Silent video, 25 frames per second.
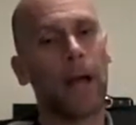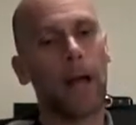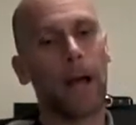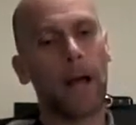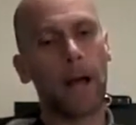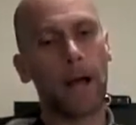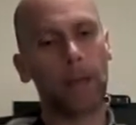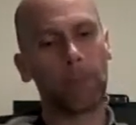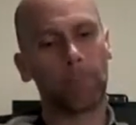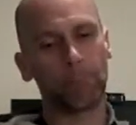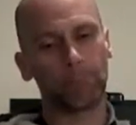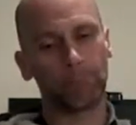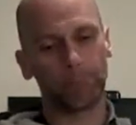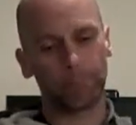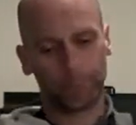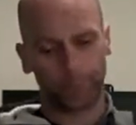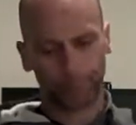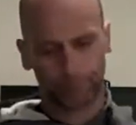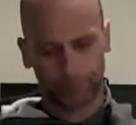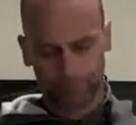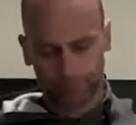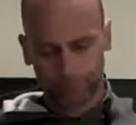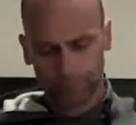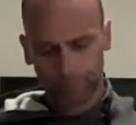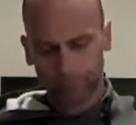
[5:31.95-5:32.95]

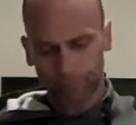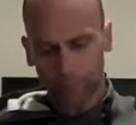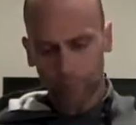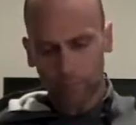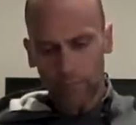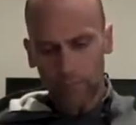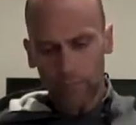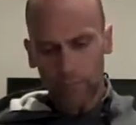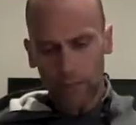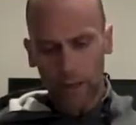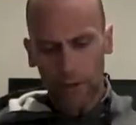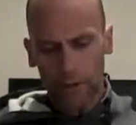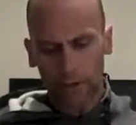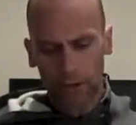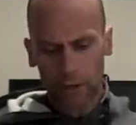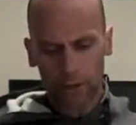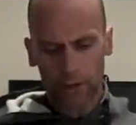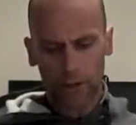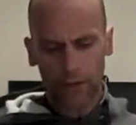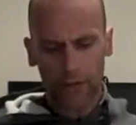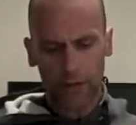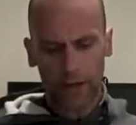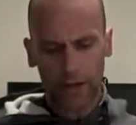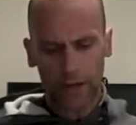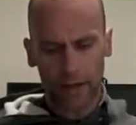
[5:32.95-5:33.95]
The
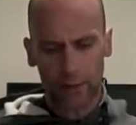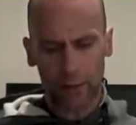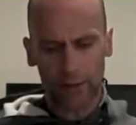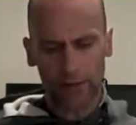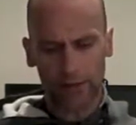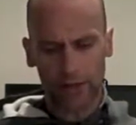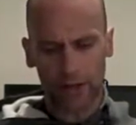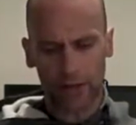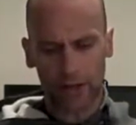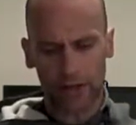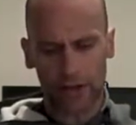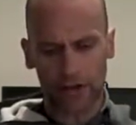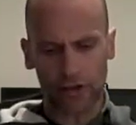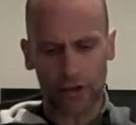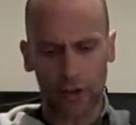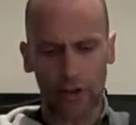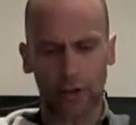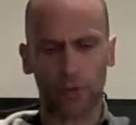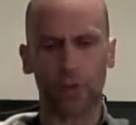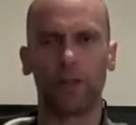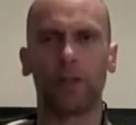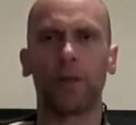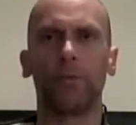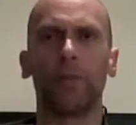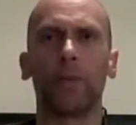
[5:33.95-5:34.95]
other thing I would suggest you
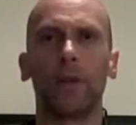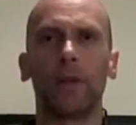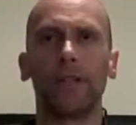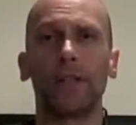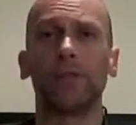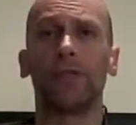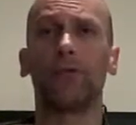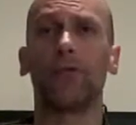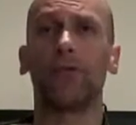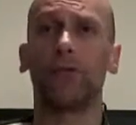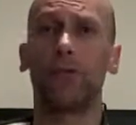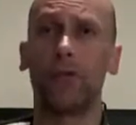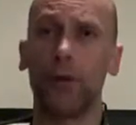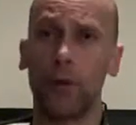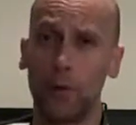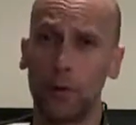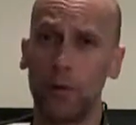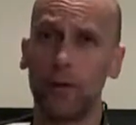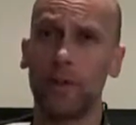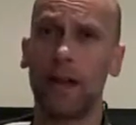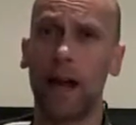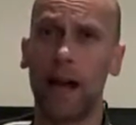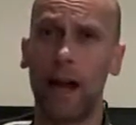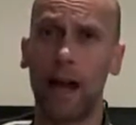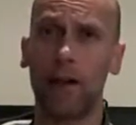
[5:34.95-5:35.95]
do is complete a
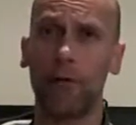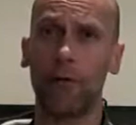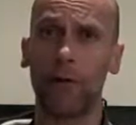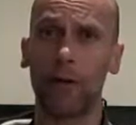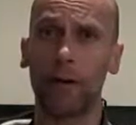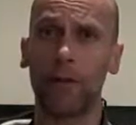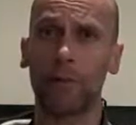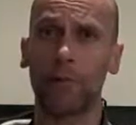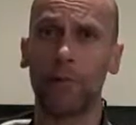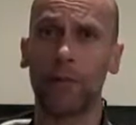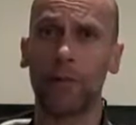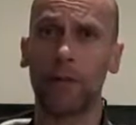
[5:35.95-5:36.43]
food diary.